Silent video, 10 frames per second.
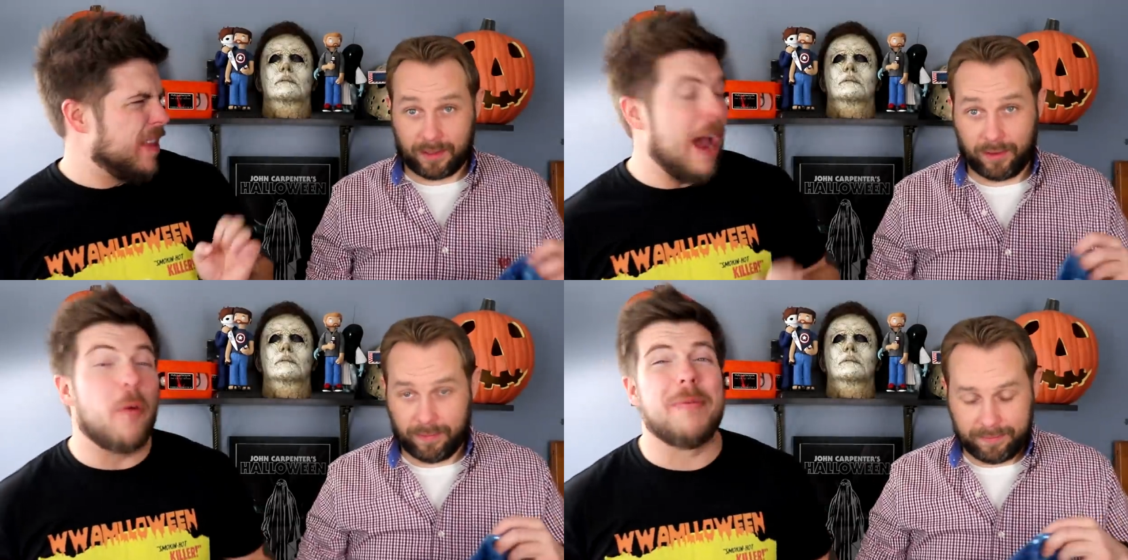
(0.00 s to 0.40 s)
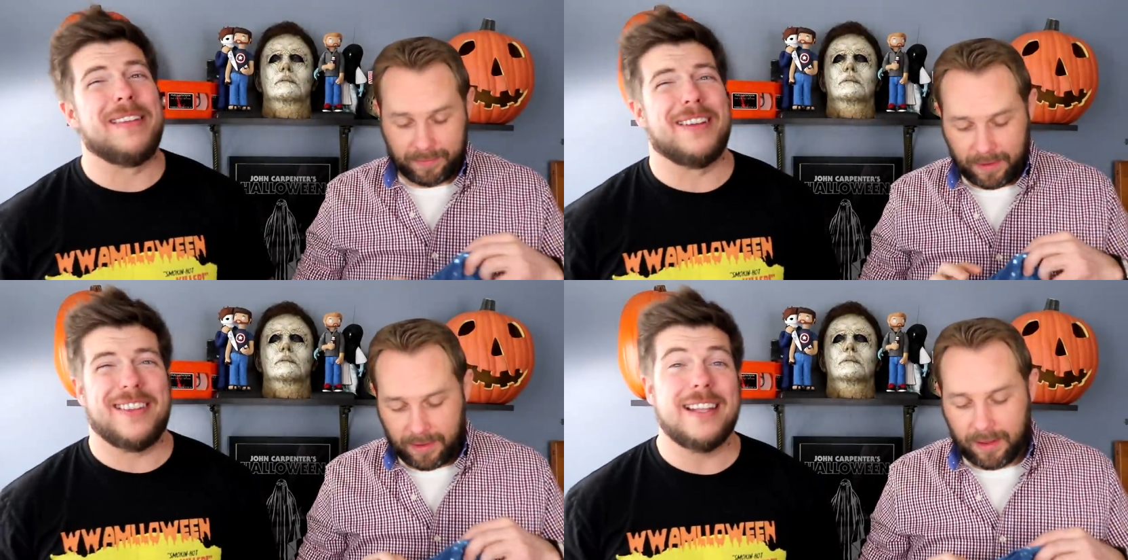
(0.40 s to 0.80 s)
Speaker 1: know, that would be
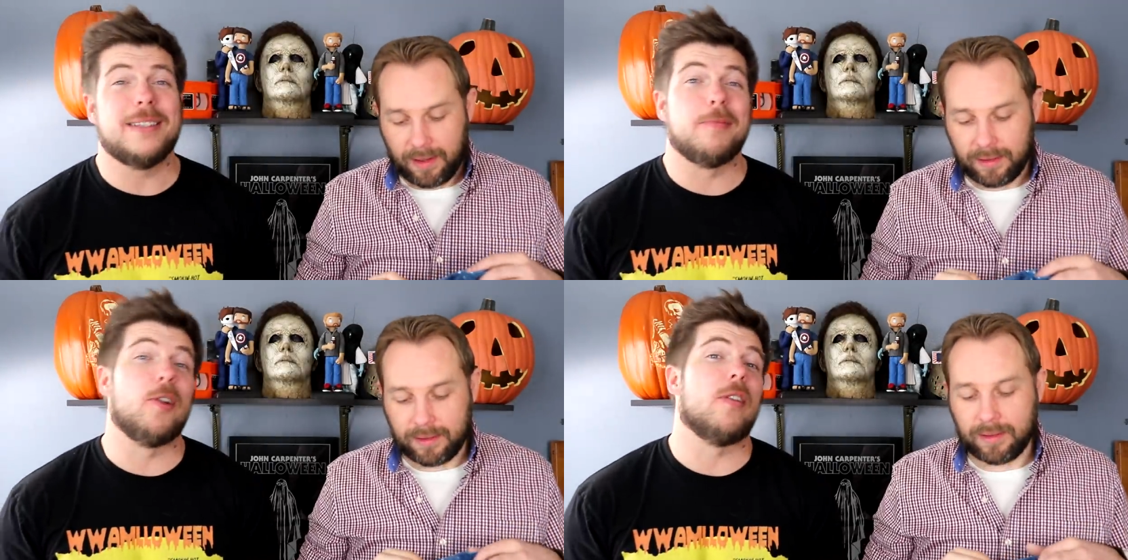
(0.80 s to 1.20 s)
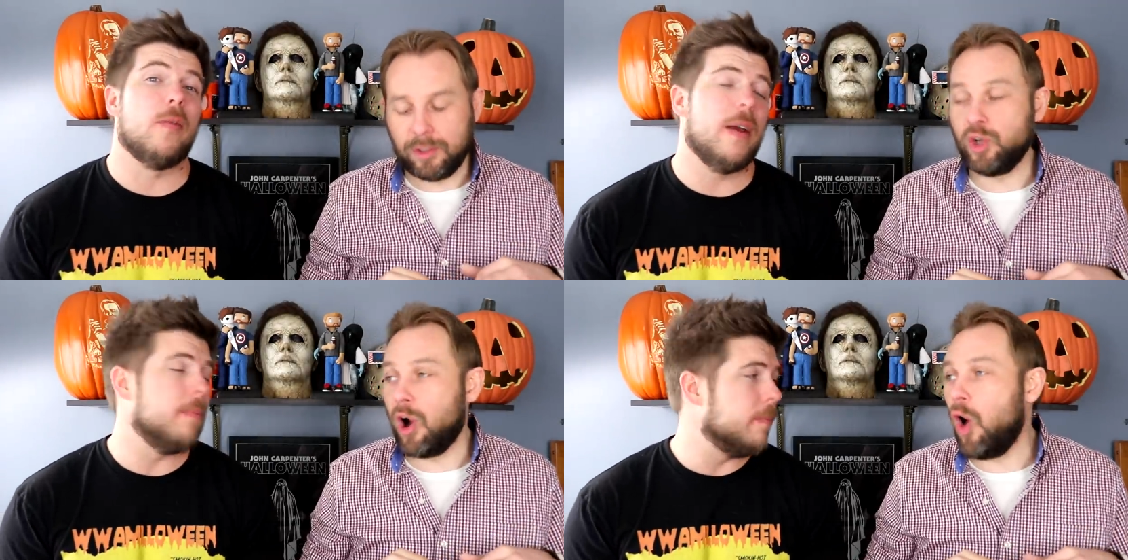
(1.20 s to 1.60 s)
the. That's some dark
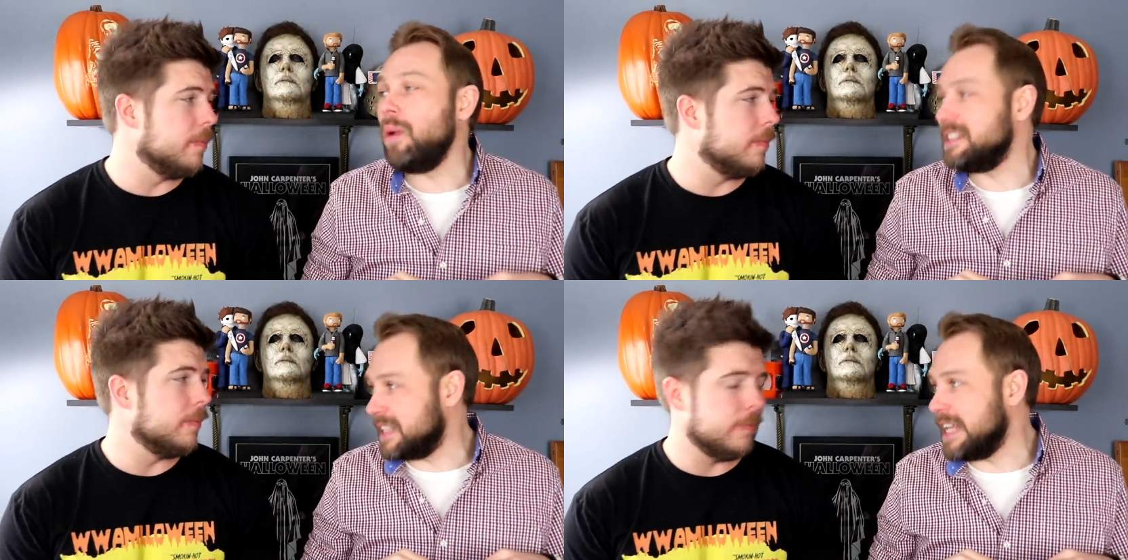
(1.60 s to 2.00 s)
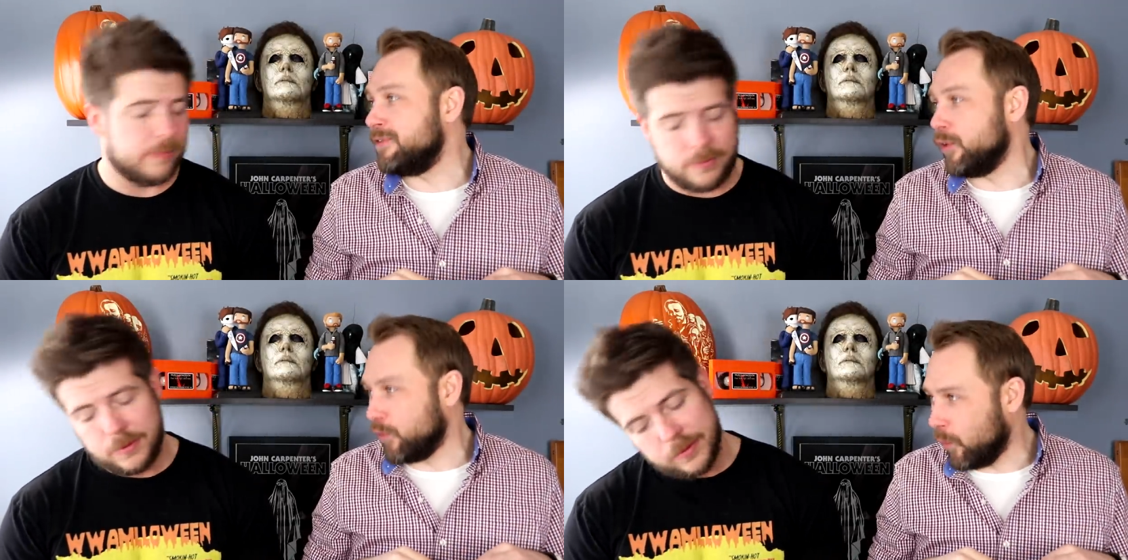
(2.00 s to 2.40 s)
Speaker 2: web. You're always
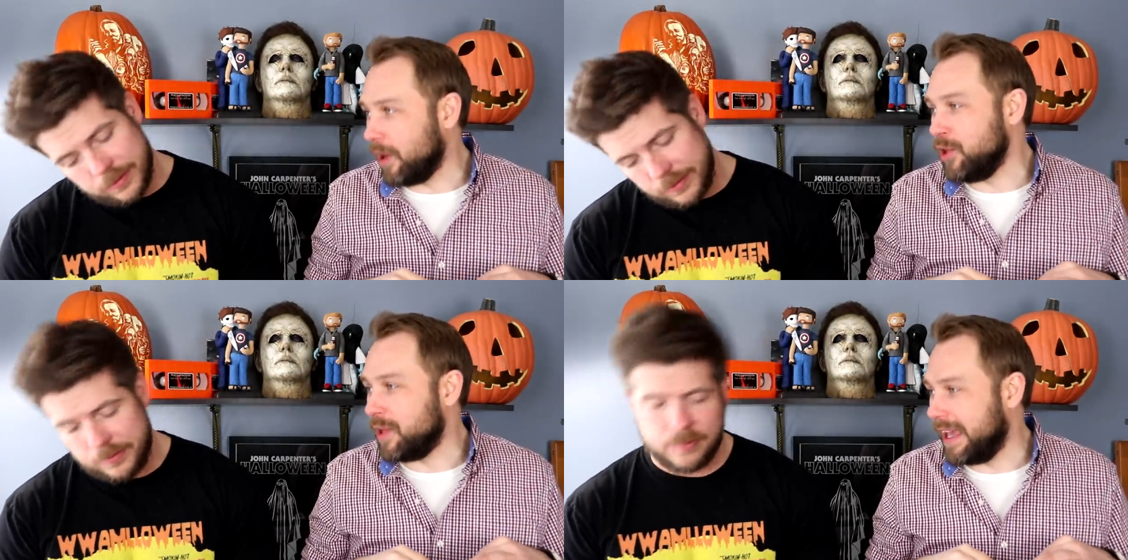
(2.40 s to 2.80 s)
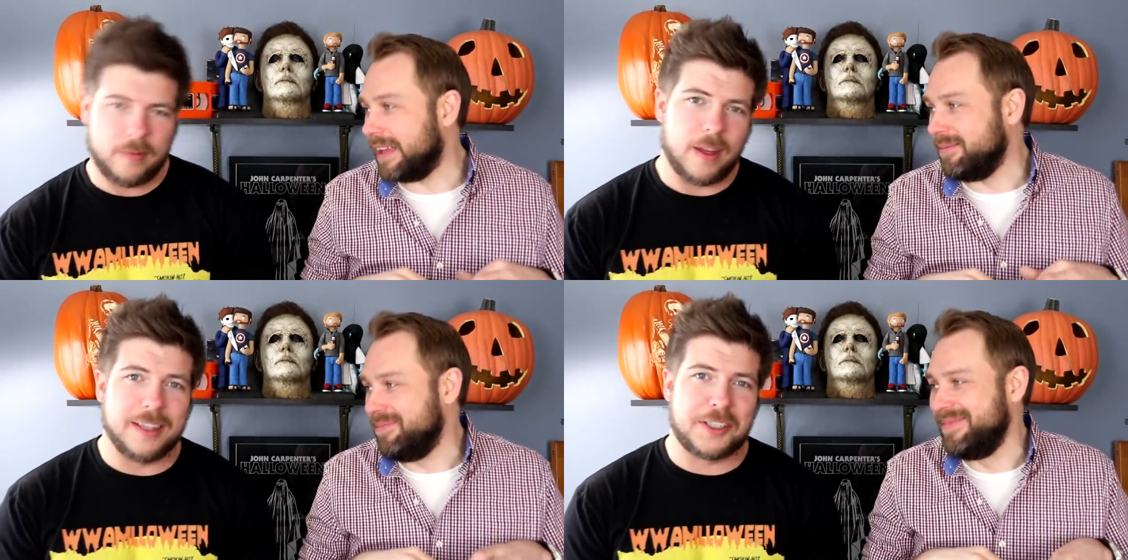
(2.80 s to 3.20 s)
thankful for what you
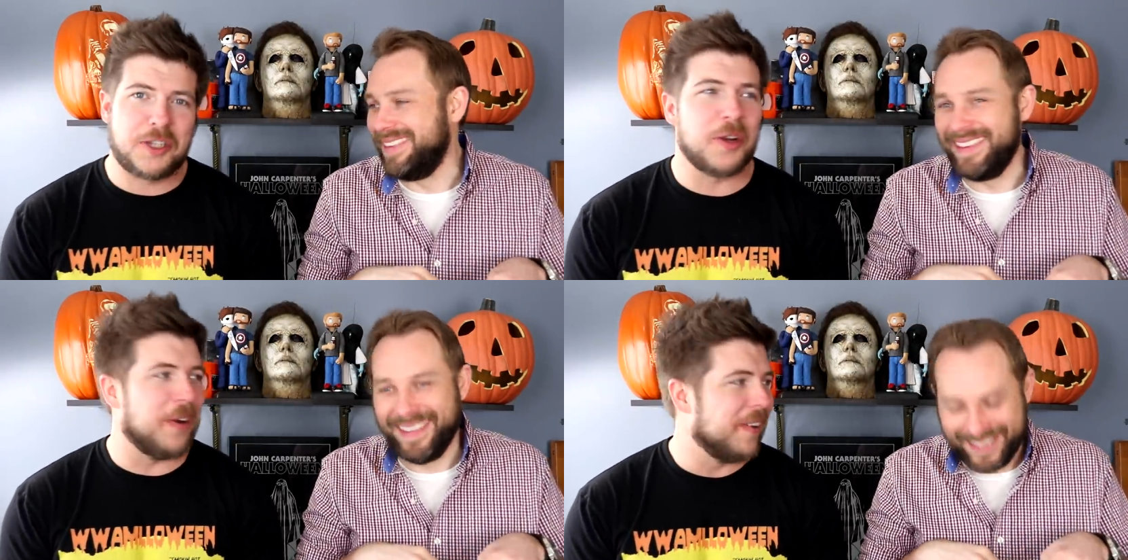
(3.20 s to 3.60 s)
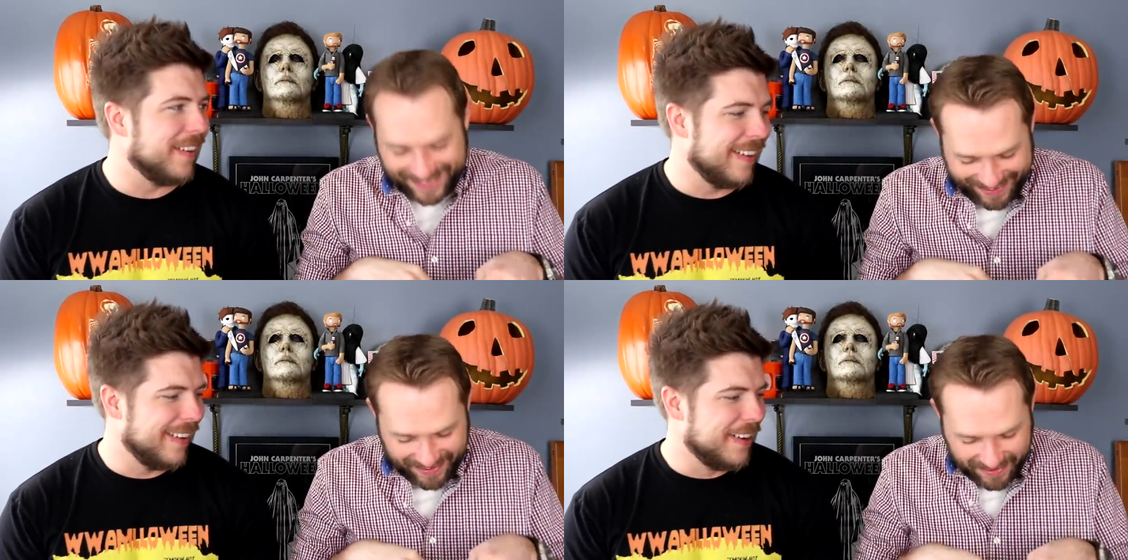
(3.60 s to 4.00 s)
get. That's true.
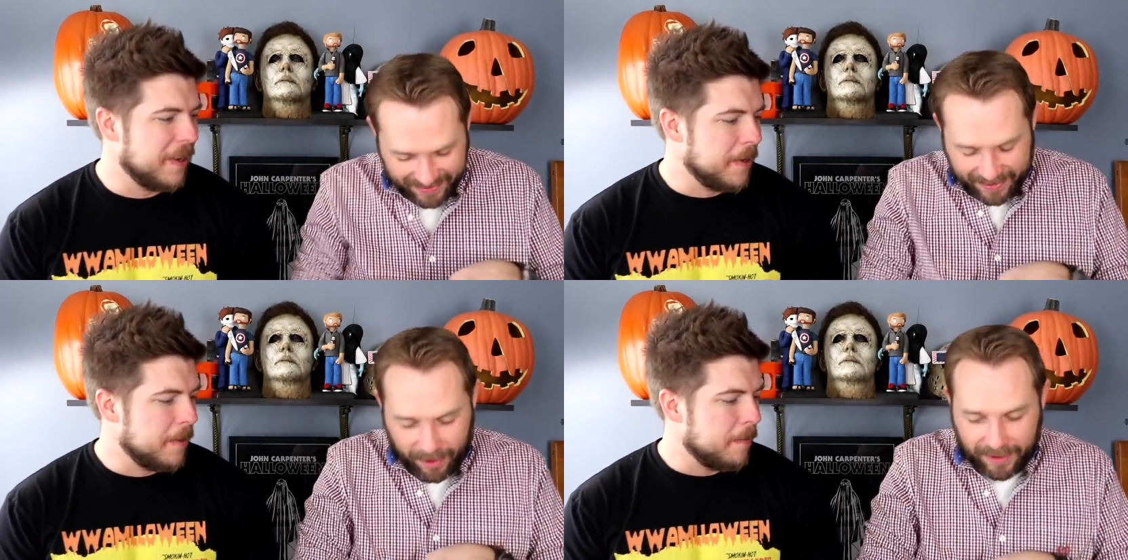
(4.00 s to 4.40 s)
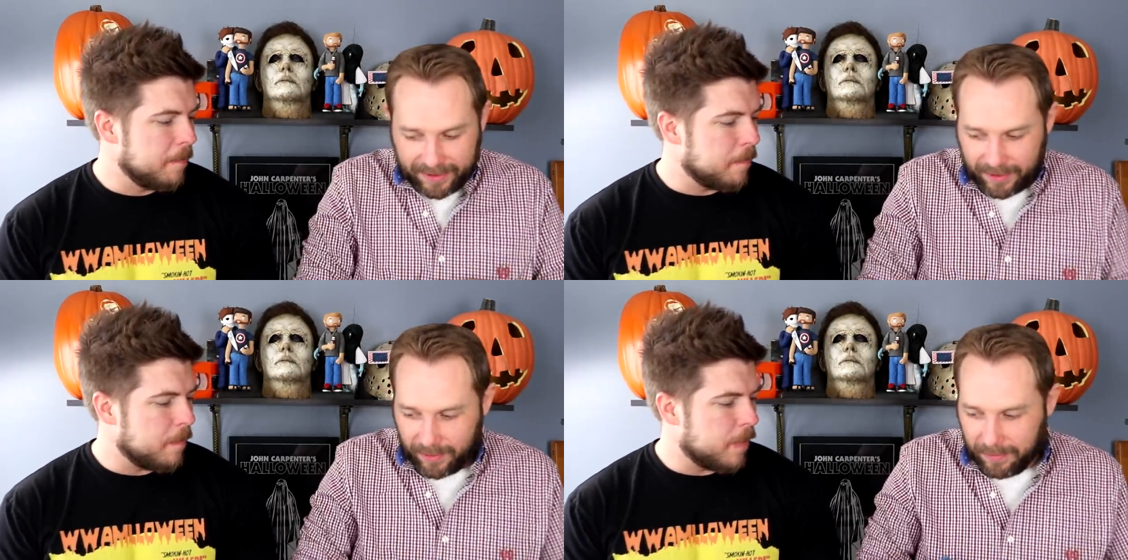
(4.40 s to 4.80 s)
All right,
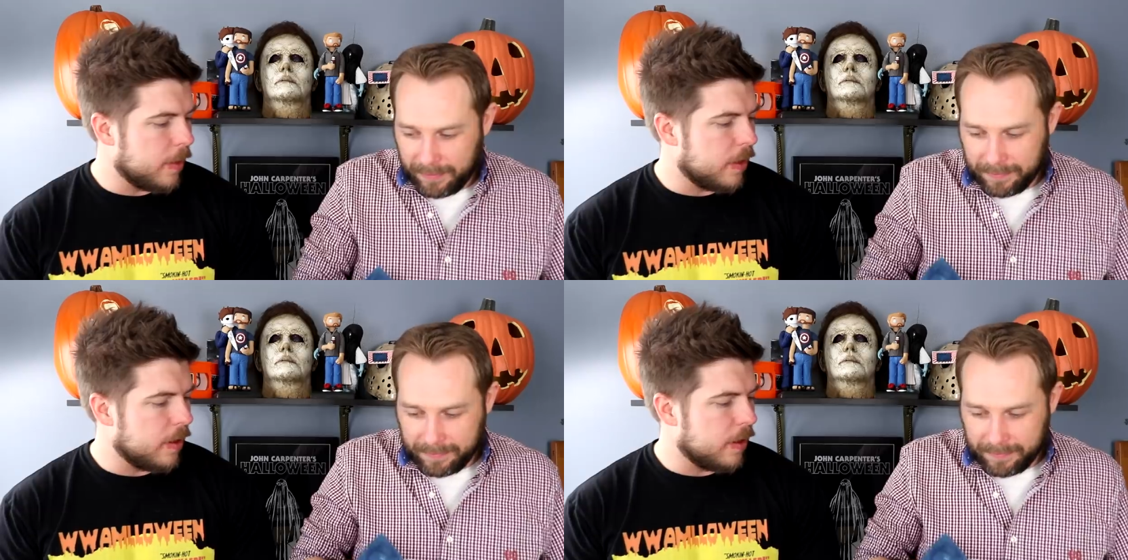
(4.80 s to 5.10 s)
so